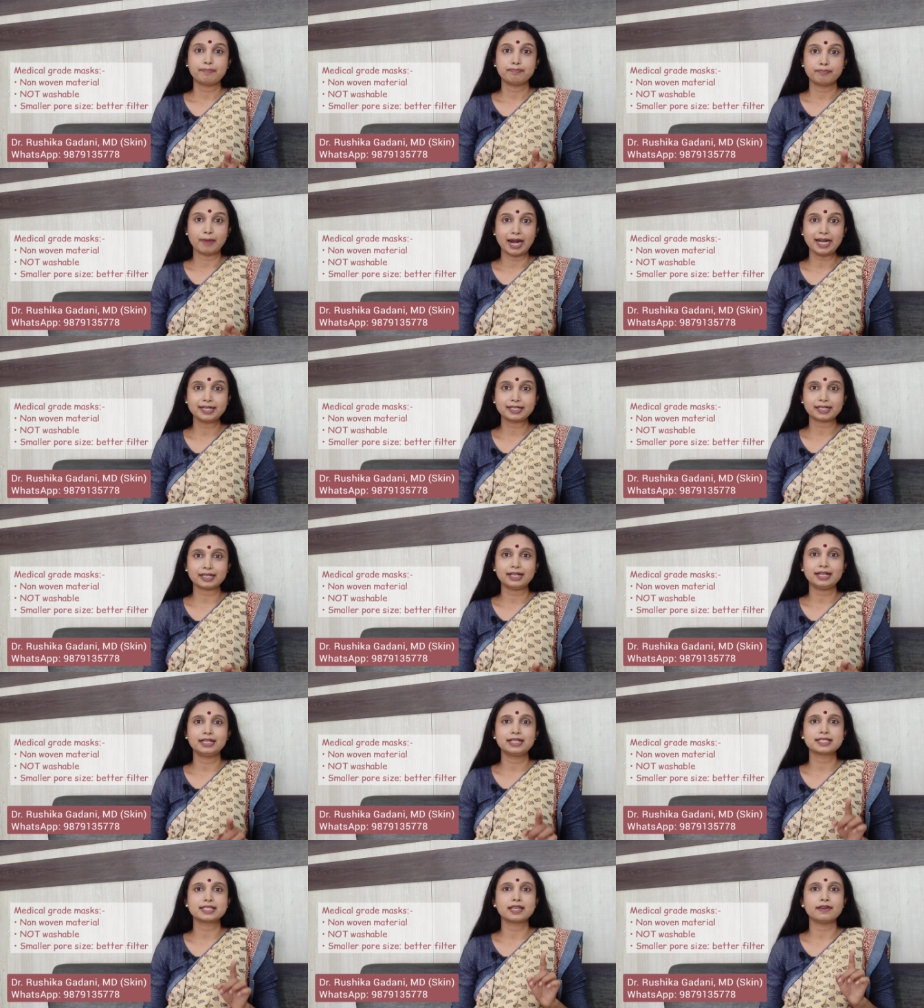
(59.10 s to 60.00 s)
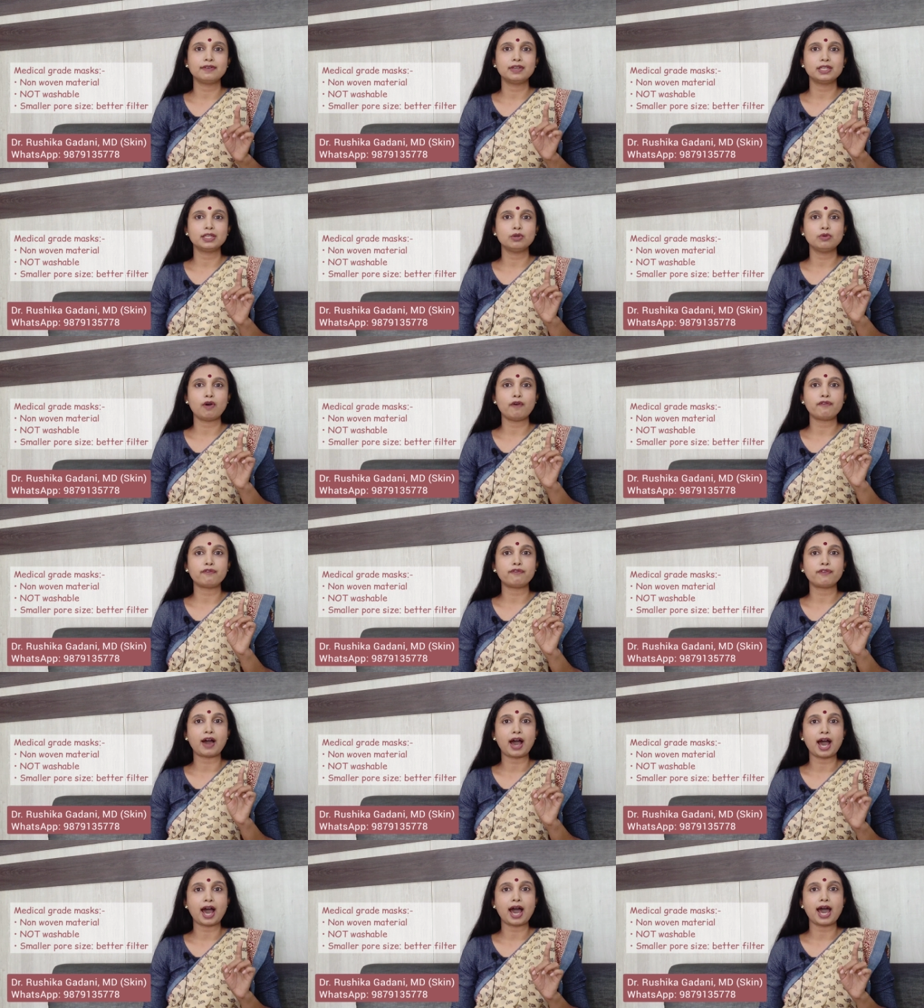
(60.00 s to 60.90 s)
But it is giving you a
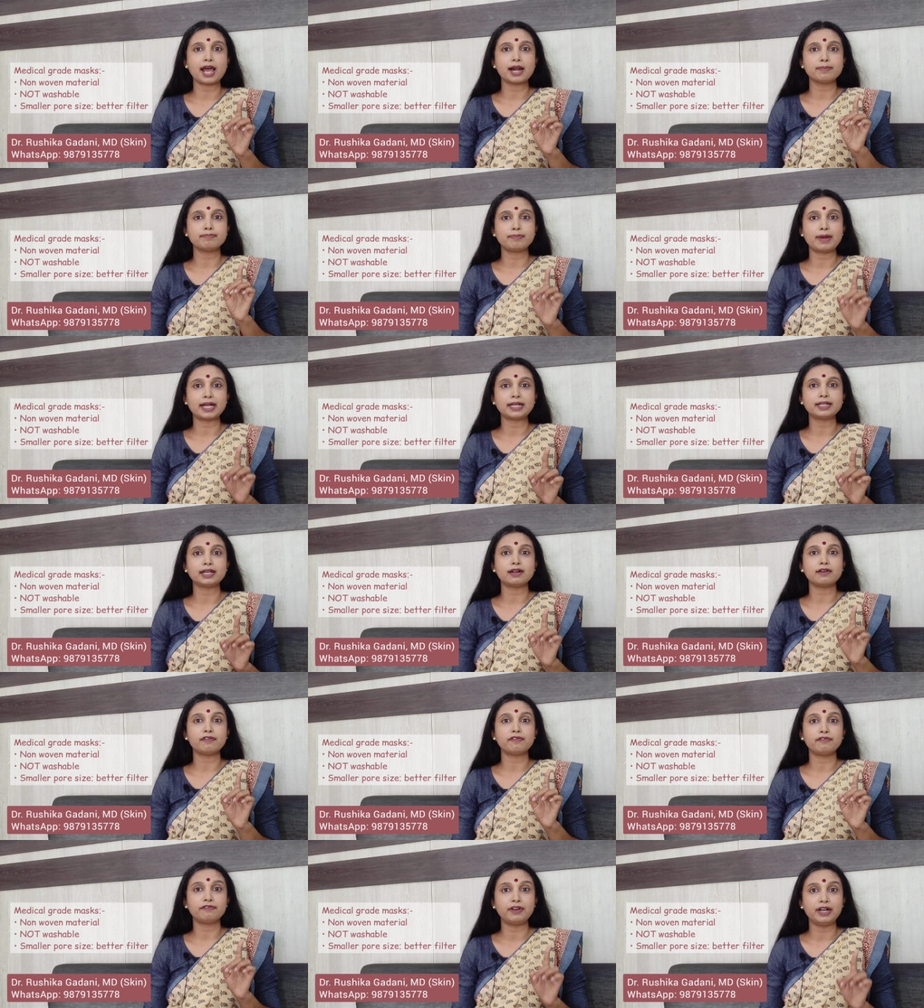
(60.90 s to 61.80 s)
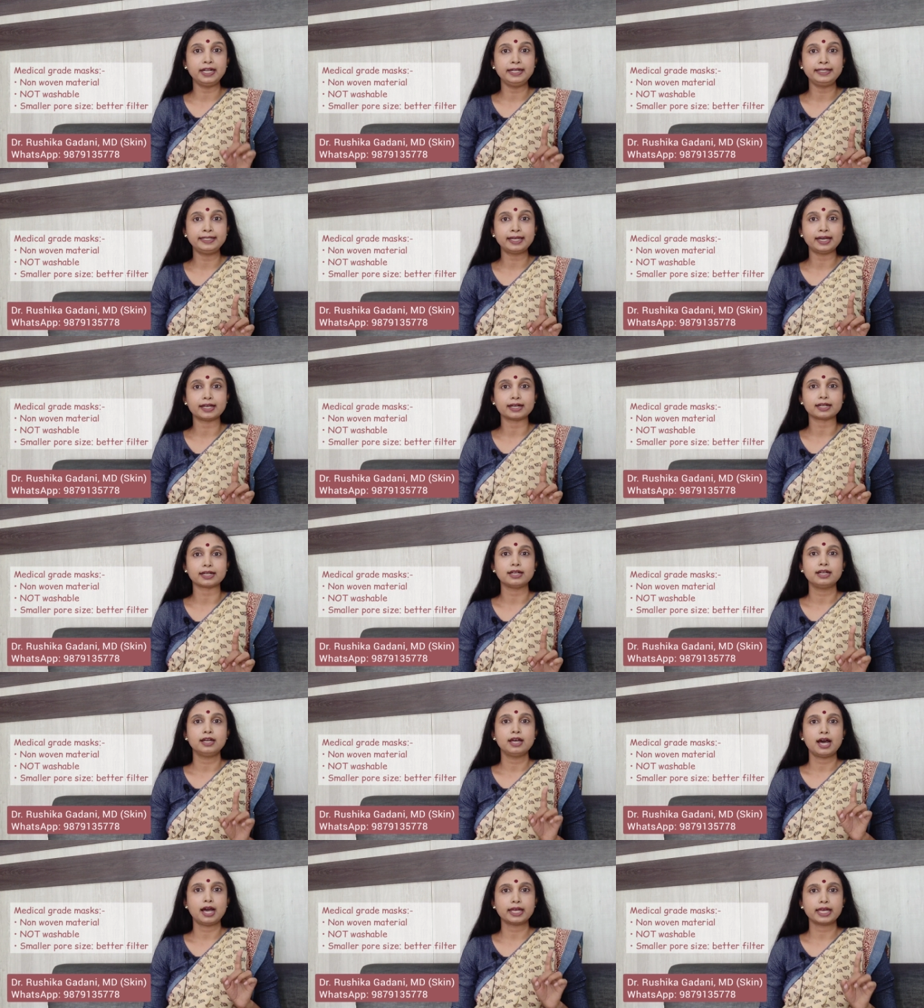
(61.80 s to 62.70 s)
far better filter
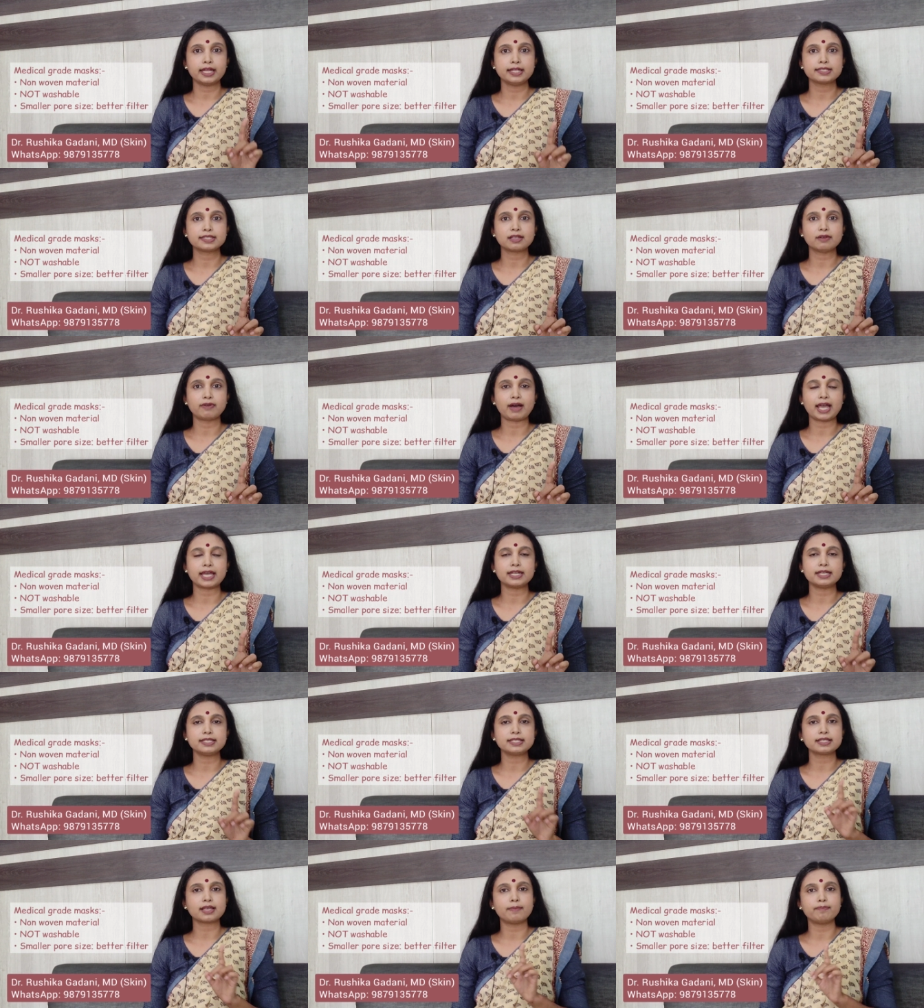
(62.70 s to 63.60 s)
against the virus